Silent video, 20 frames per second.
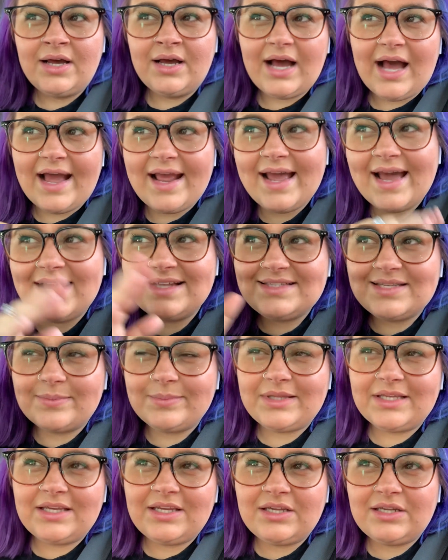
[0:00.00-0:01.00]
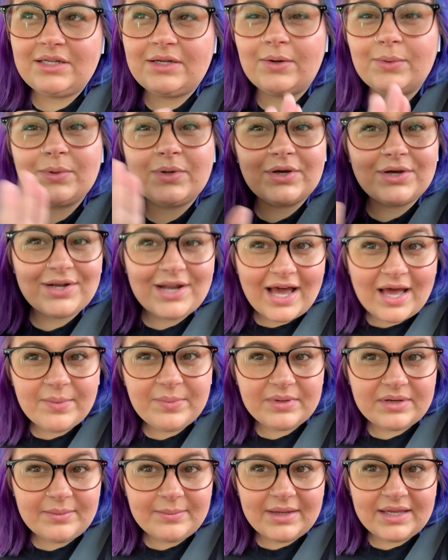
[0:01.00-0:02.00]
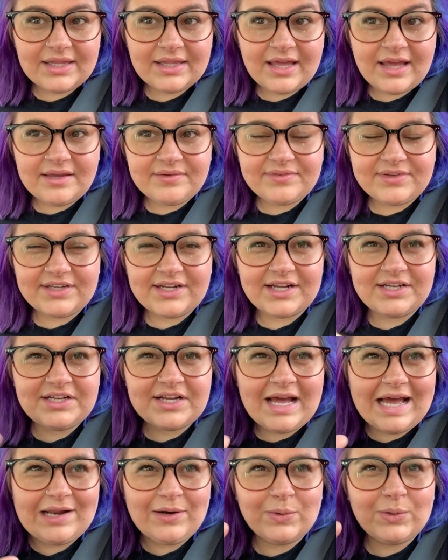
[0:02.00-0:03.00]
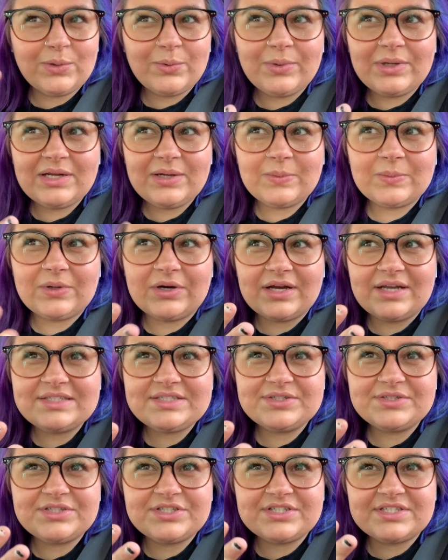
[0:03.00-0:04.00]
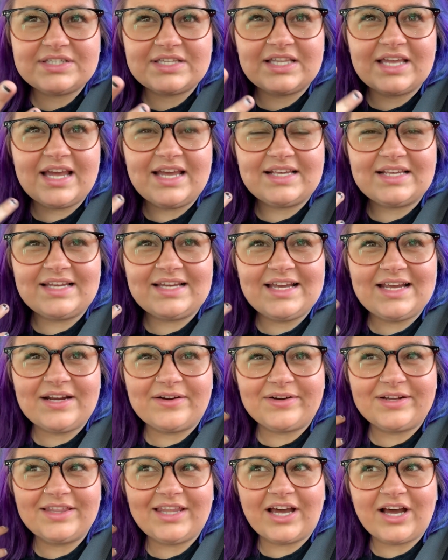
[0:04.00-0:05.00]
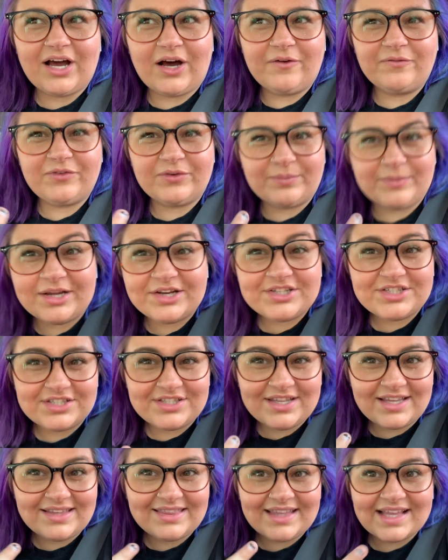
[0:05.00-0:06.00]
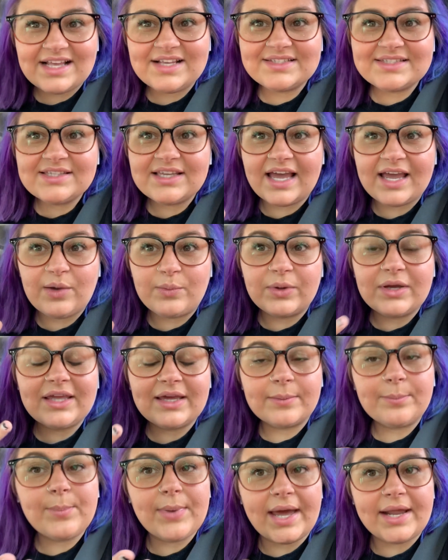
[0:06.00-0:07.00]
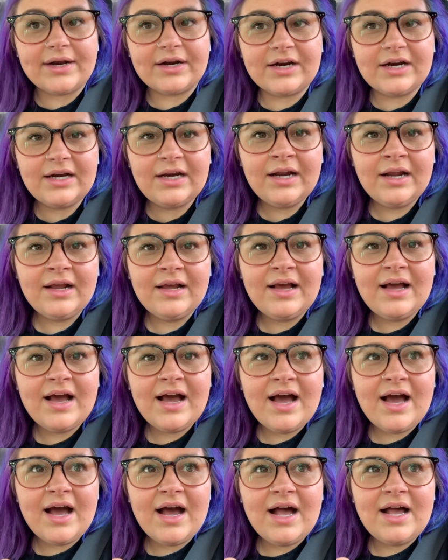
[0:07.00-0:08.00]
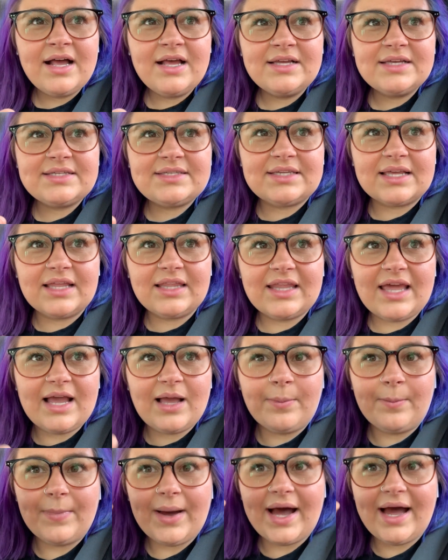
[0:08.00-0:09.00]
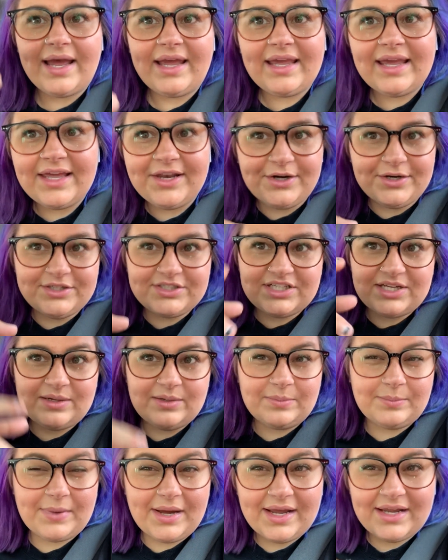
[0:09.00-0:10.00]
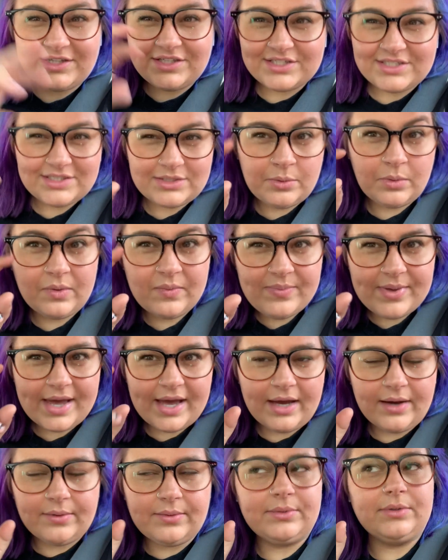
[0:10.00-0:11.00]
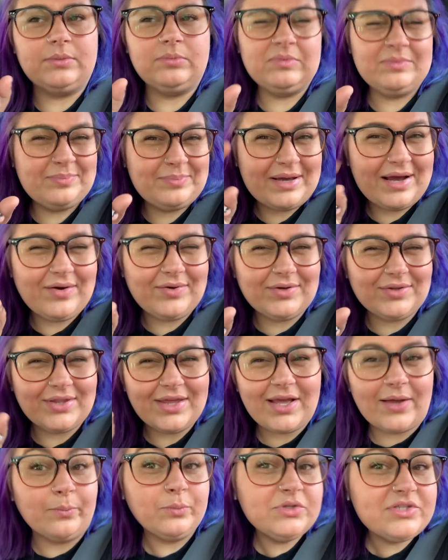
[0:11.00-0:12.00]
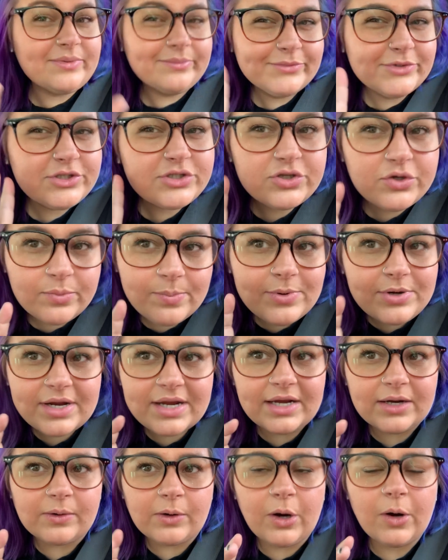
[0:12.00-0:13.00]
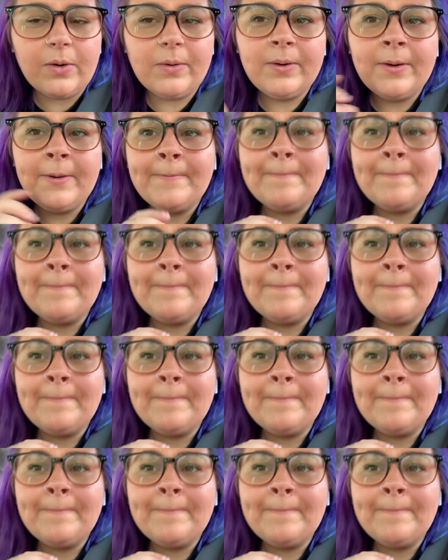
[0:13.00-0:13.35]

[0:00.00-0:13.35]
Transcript: I had something, good happen in my life, and I don't know what it was. It's just like hearing that confirmation that things like would get better sent like my energy and my just power, like I'm some superhero.